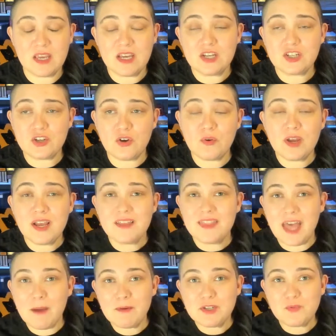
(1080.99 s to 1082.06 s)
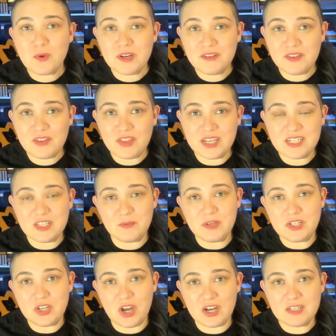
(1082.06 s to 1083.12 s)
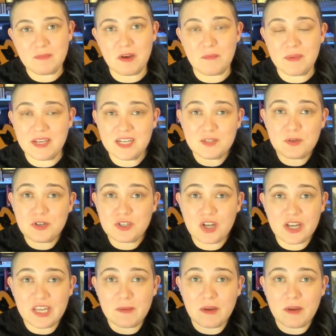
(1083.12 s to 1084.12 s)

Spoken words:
So that was one of the things that we talked about because we were talking